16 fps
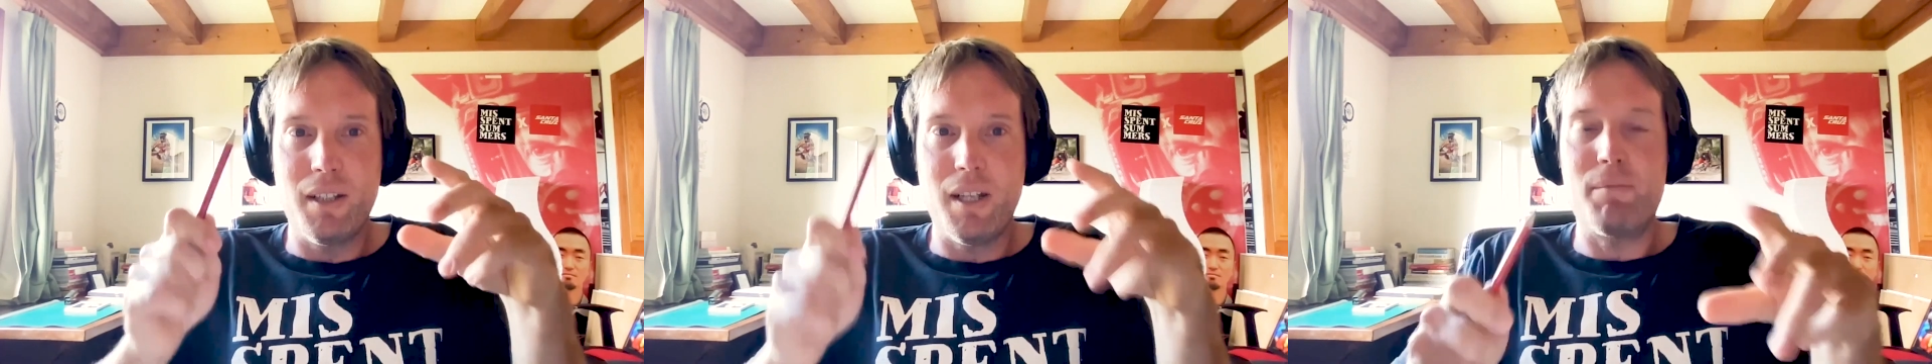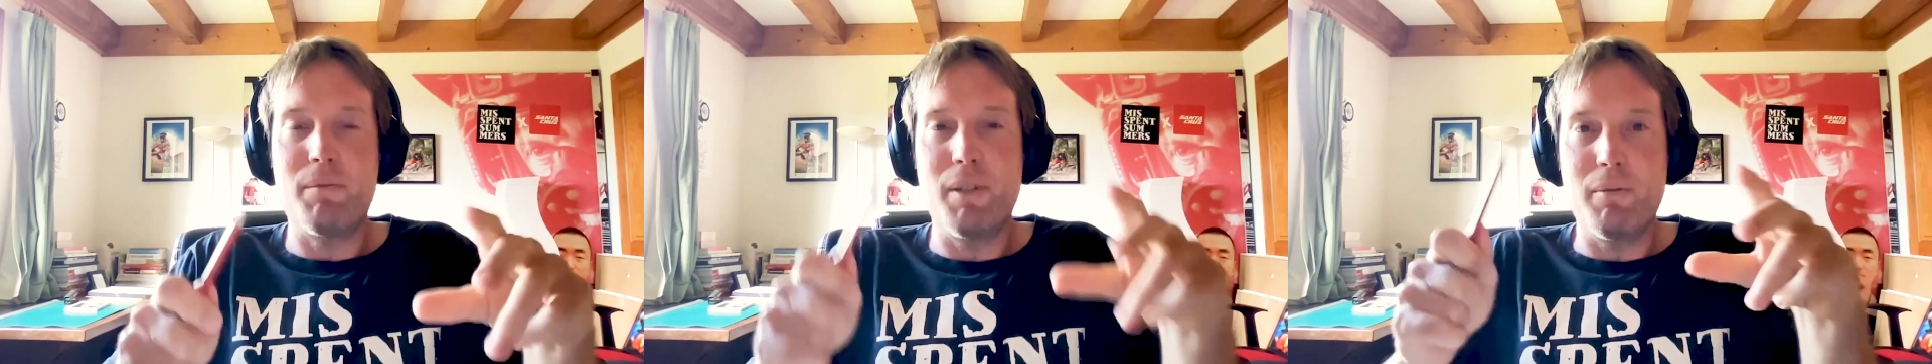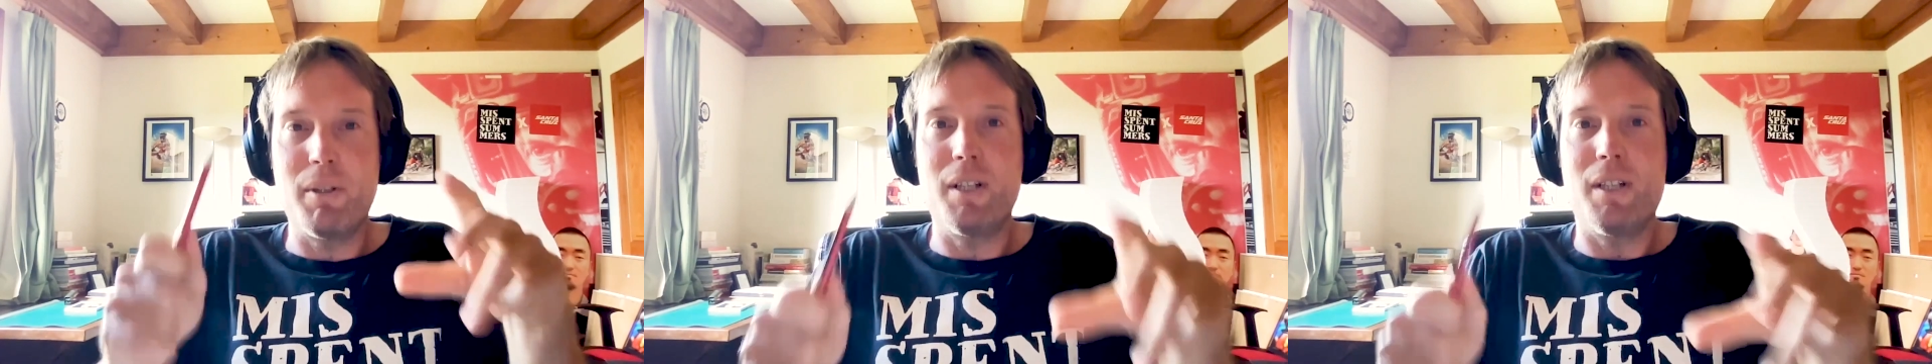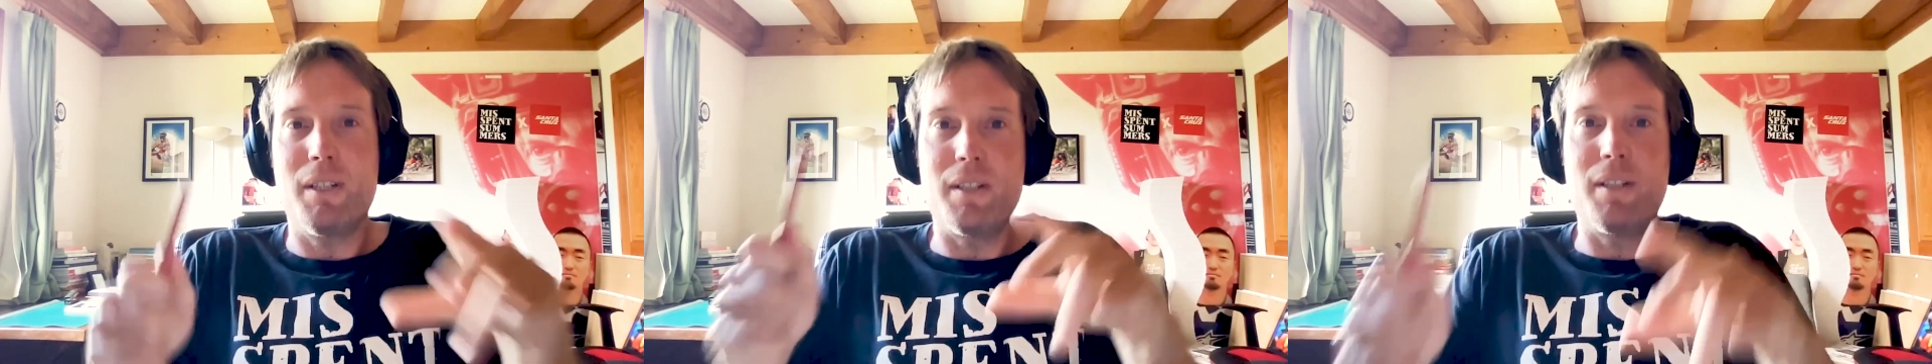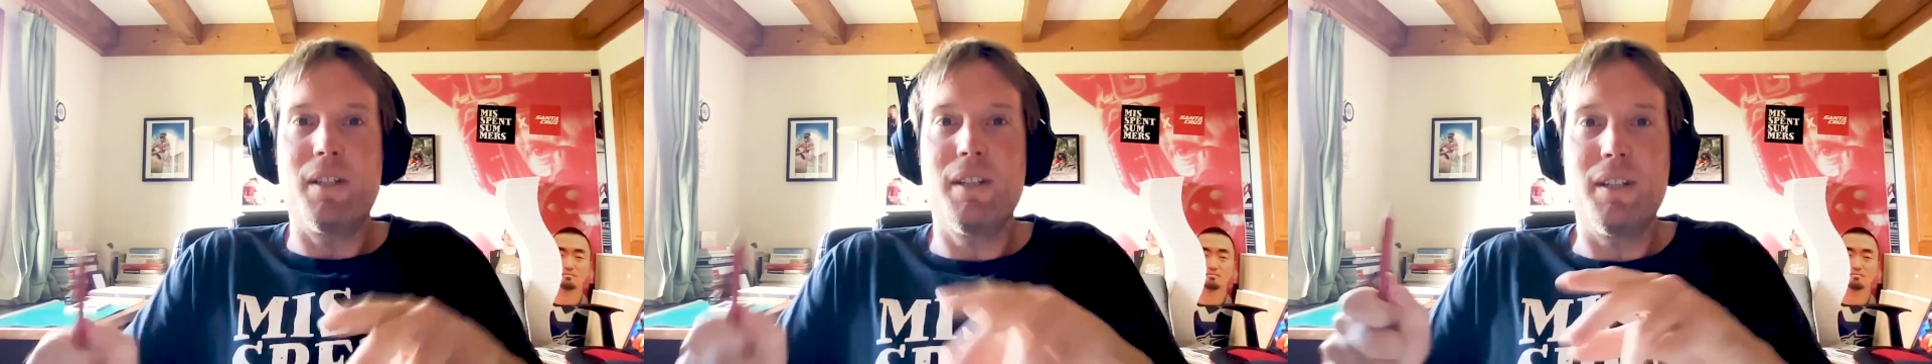every
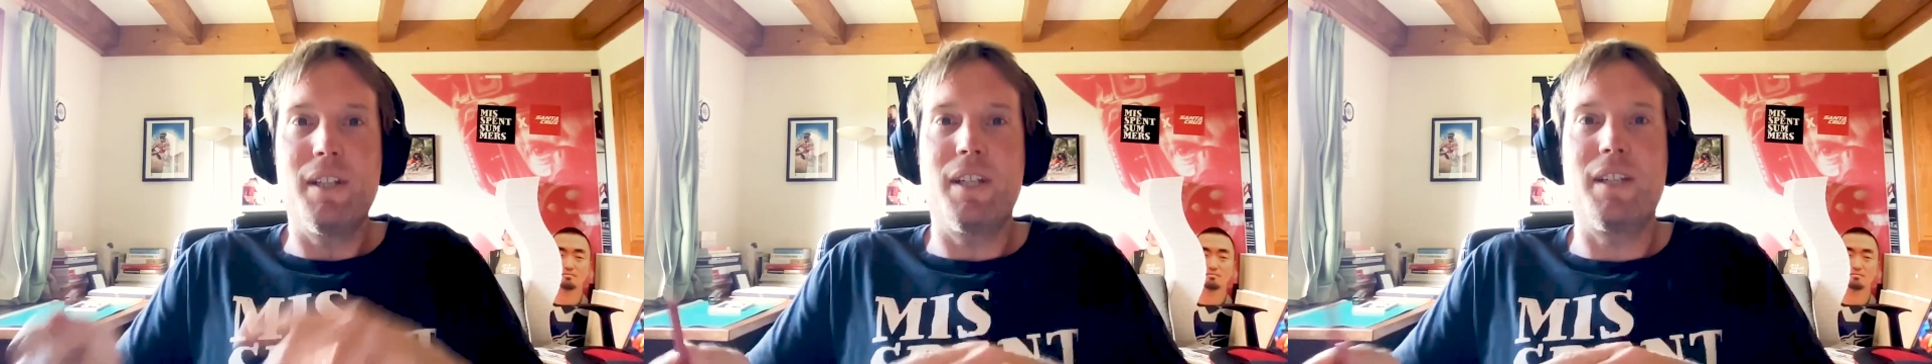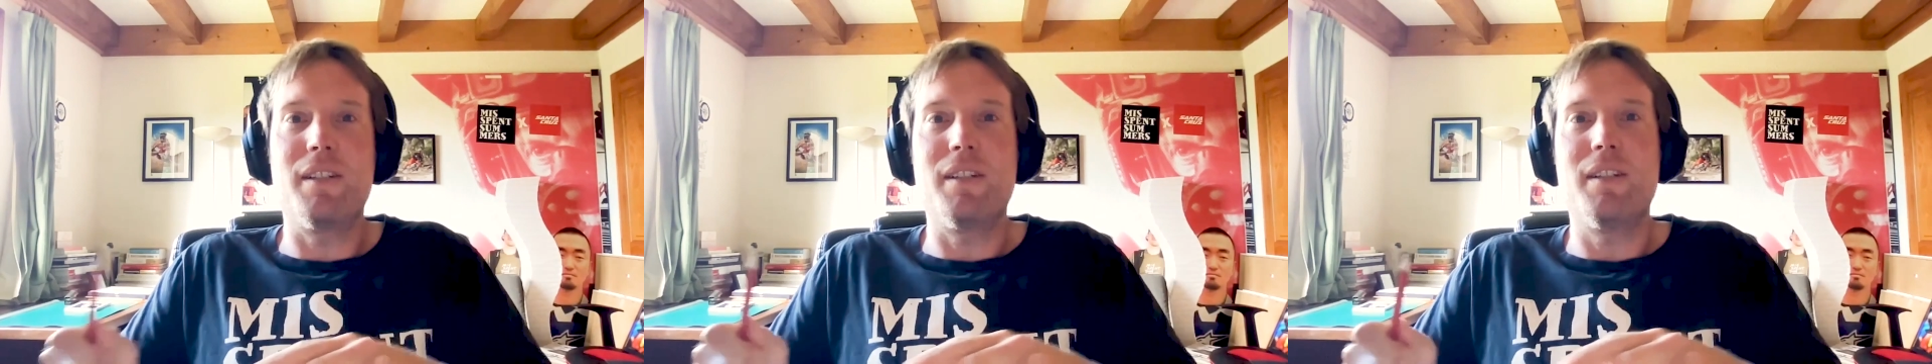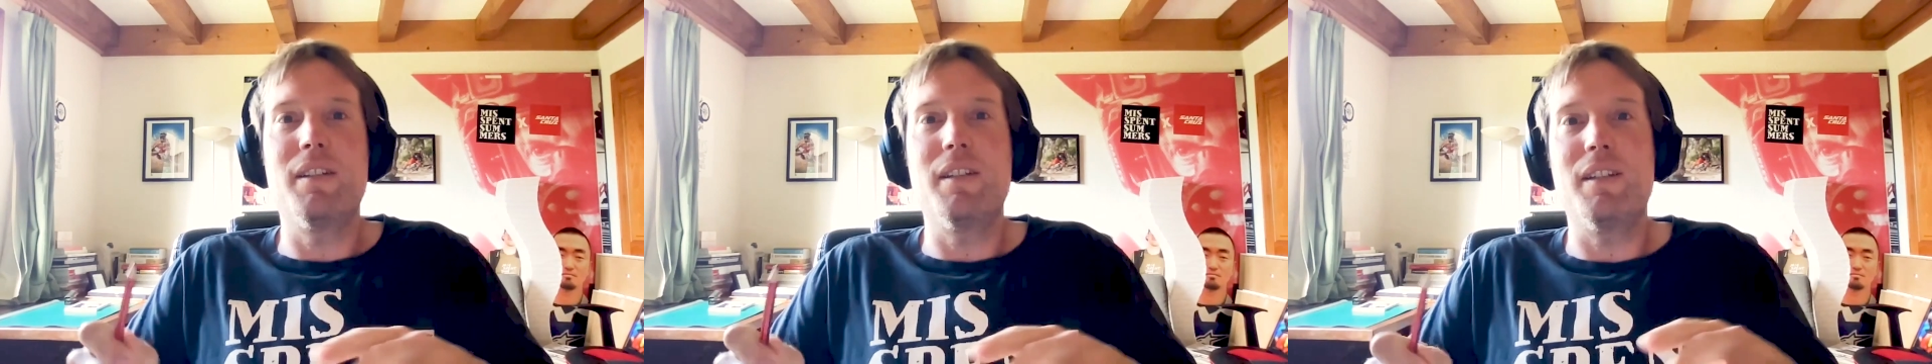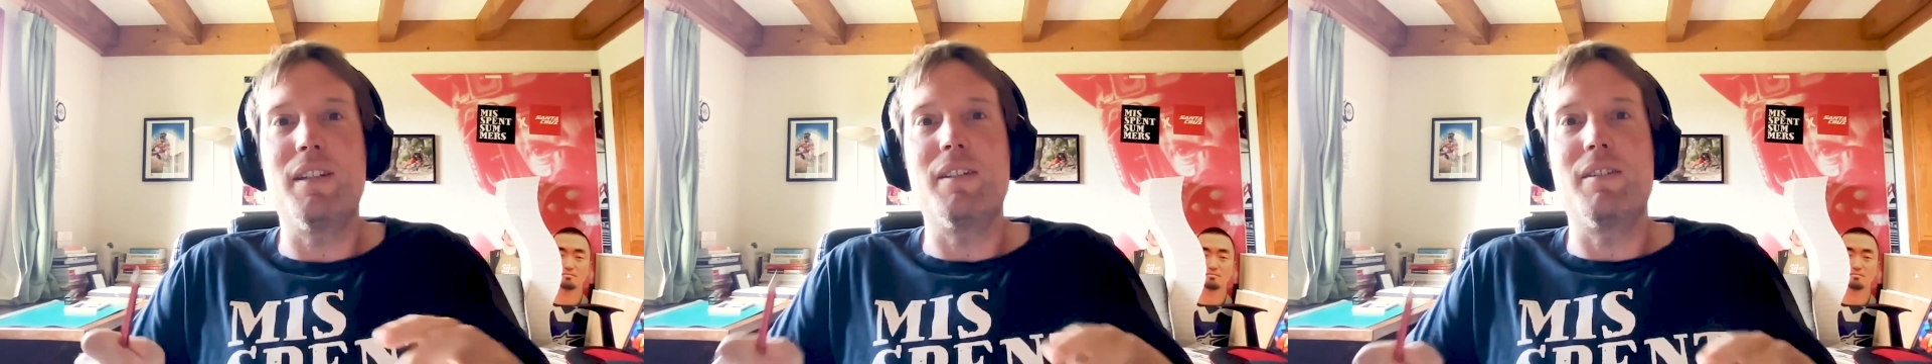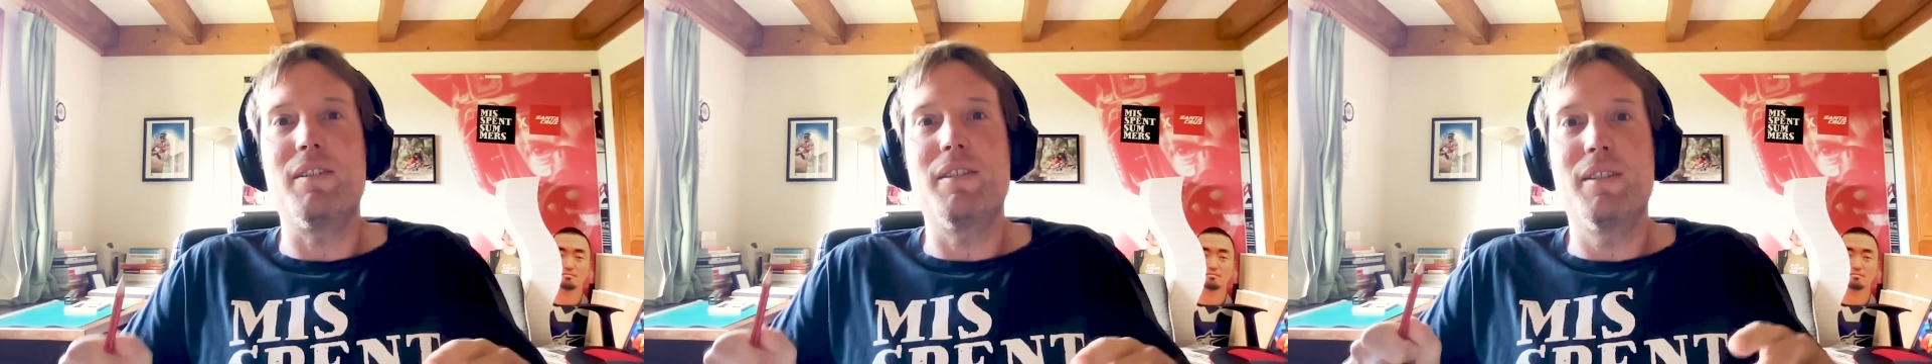rider in
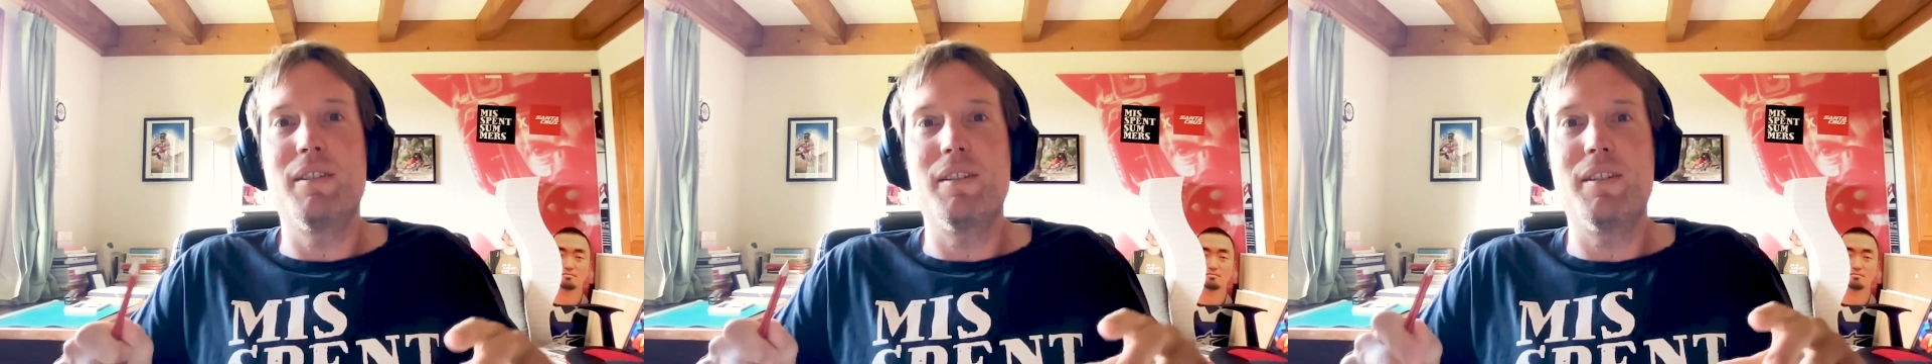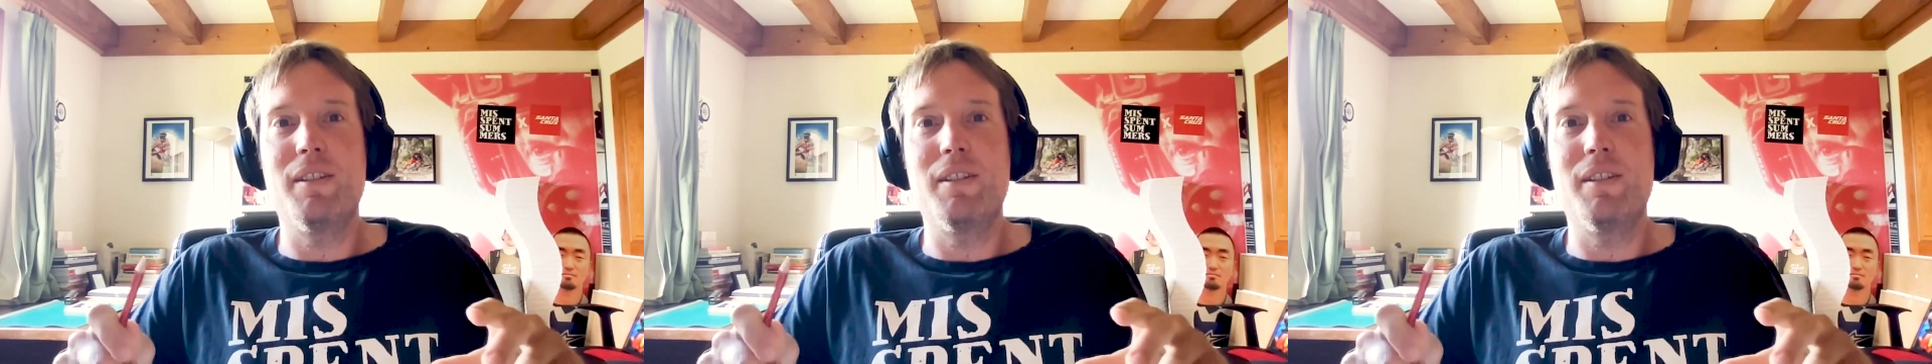a,